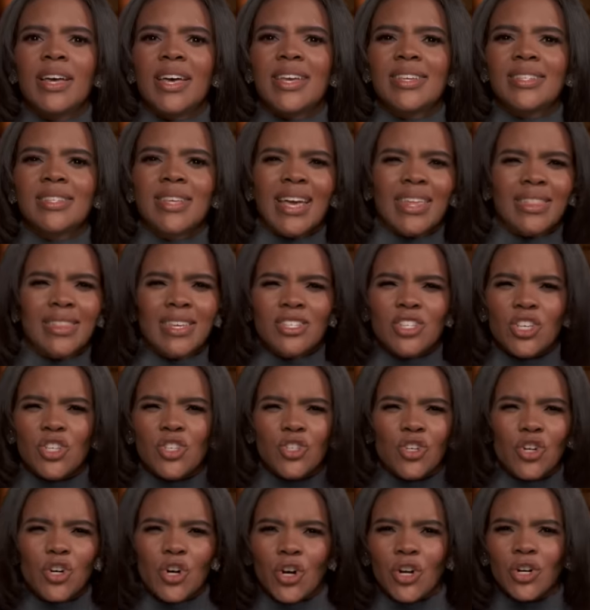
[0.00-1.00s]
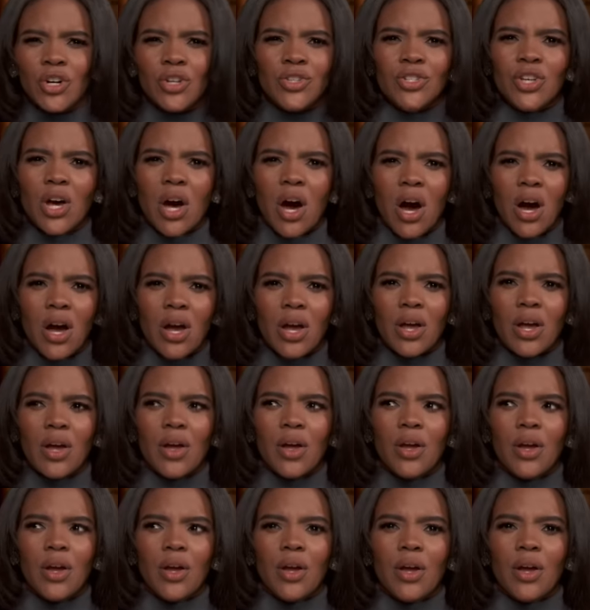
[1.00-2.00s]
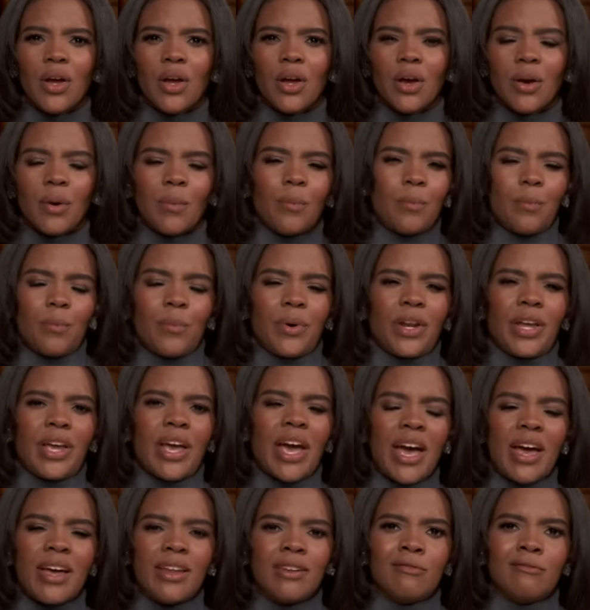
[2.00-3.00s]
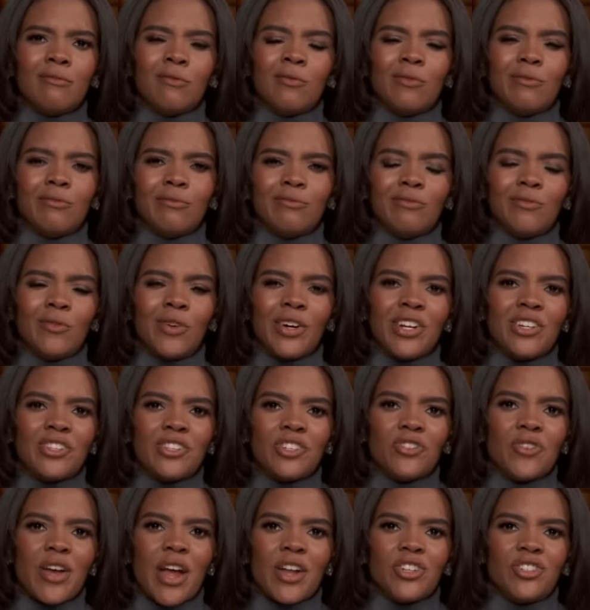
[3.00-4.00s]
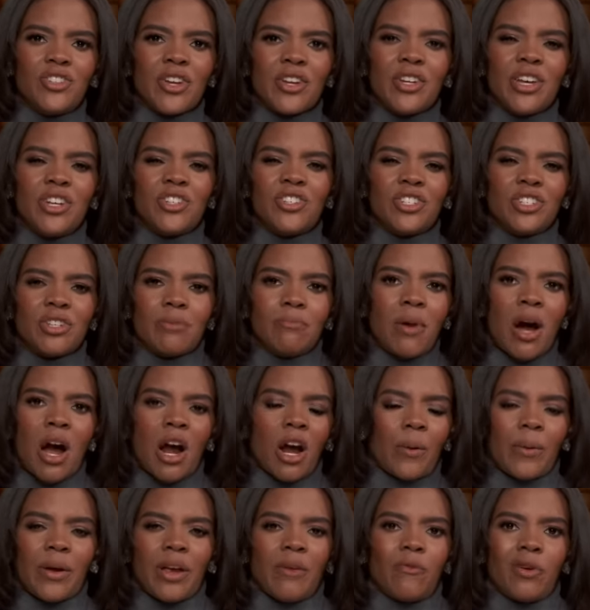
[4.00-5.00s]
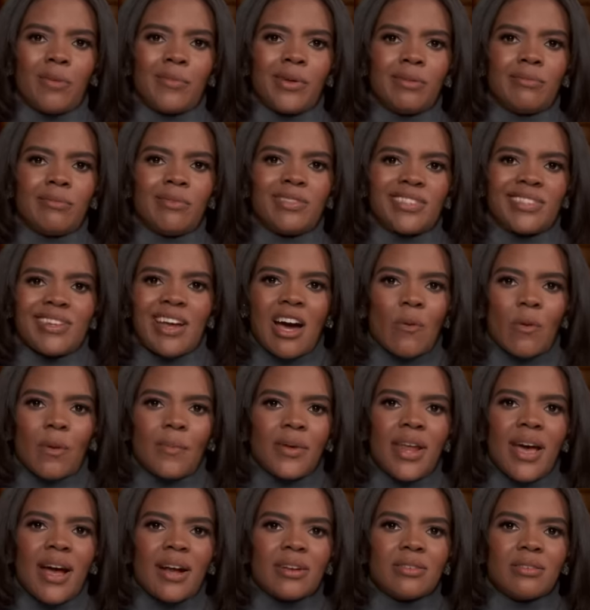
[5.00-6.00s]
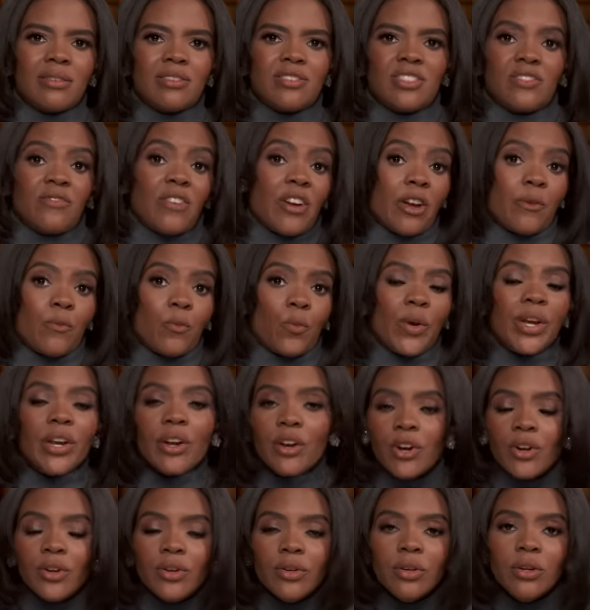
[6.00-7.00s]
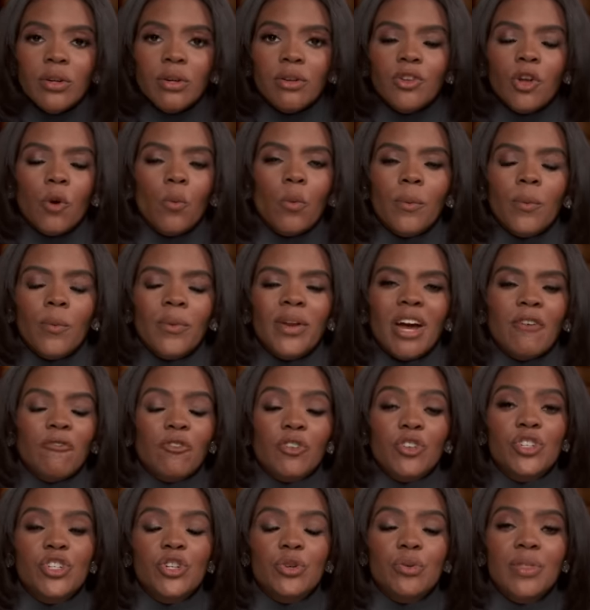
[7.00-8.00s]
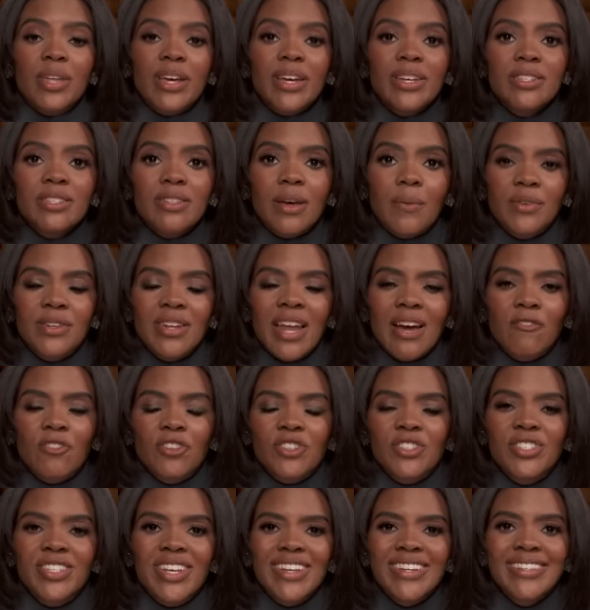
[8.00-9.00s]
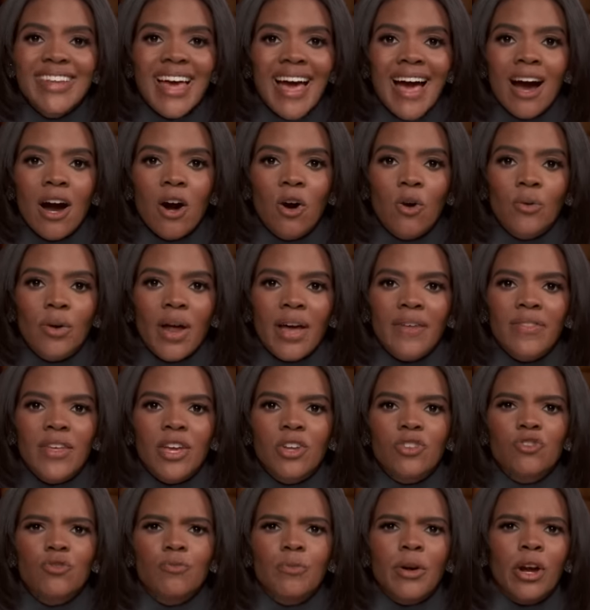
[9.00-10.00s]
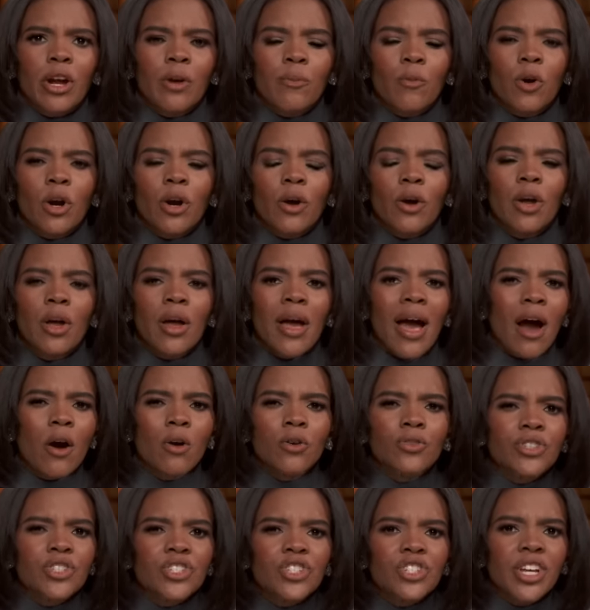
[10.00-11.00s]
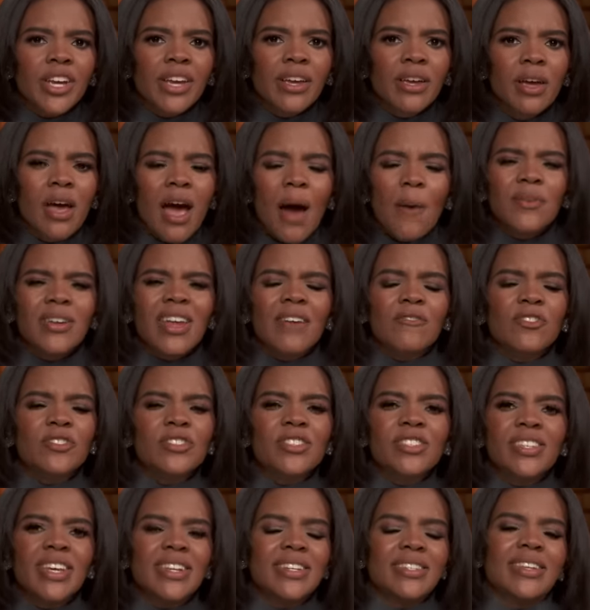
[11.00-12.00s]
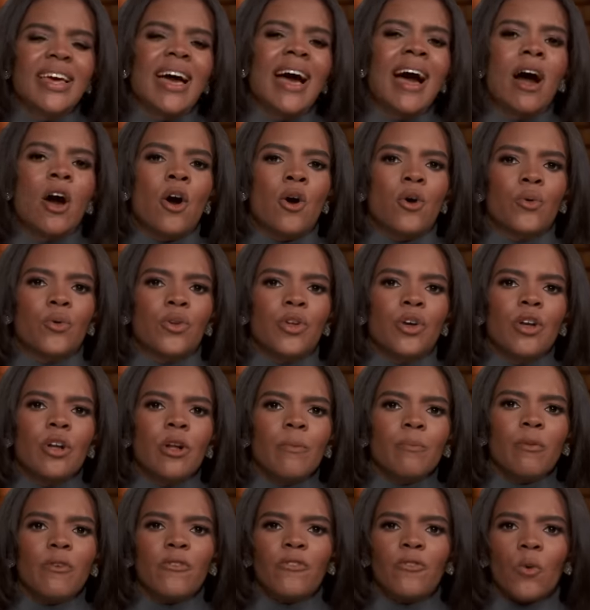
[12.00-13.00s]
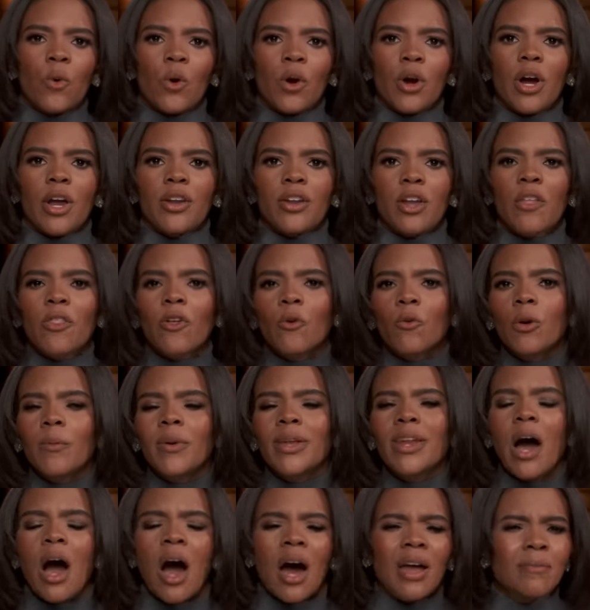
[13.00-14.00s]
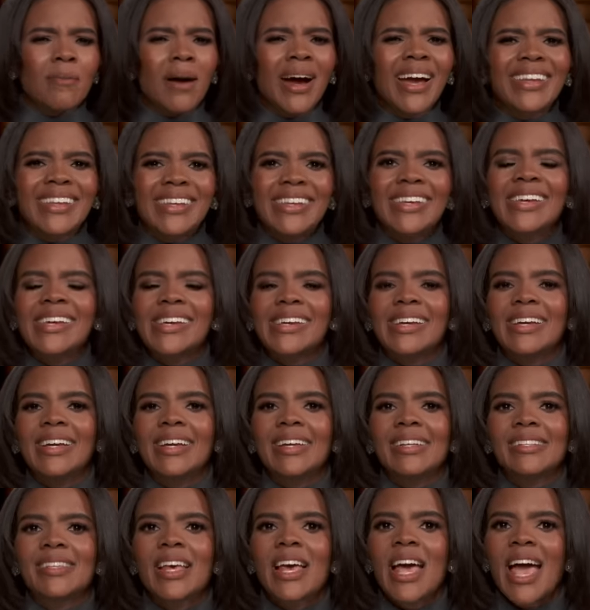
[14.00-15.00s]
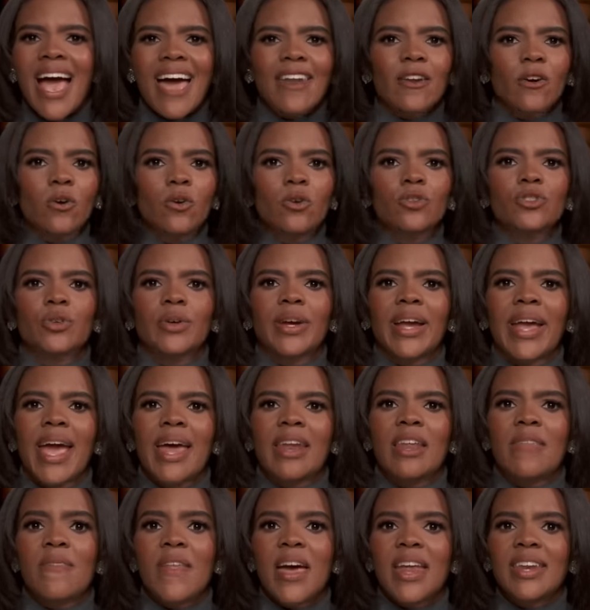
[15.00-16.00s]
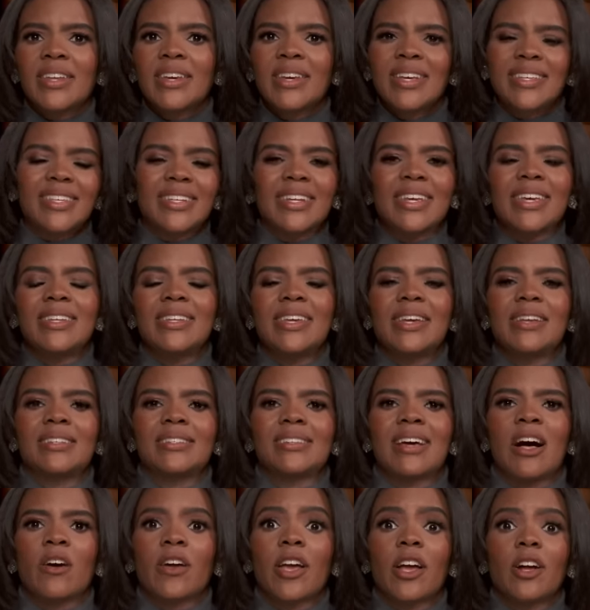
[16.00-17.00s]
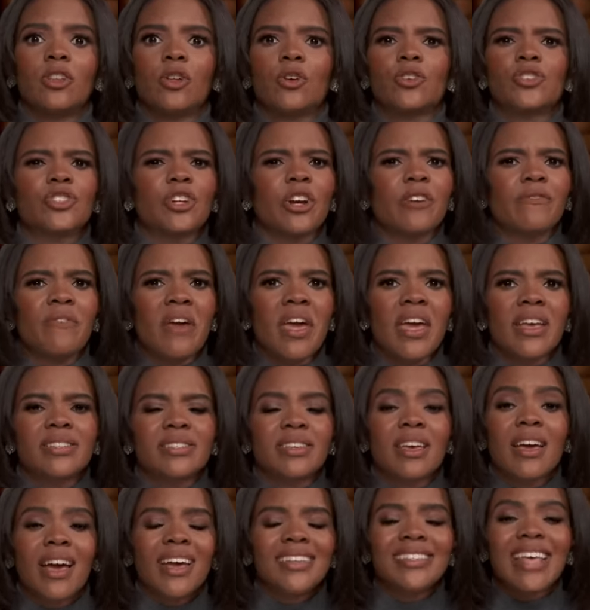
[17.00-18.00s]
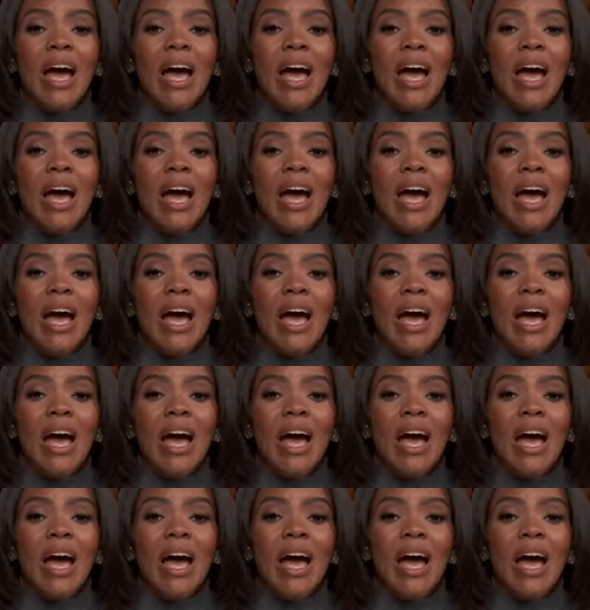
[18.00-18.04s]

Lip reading: is like this is girl talk. But again, what is a transgender? It's just a mockery of women. This is not how women act. This is very weird. No woman would ever do this. I would never sit down. I think Drew Barrymore, how old is she? I would never sit down before another woman on my knees and hold her hand and then sit Indian style and get close to her face, because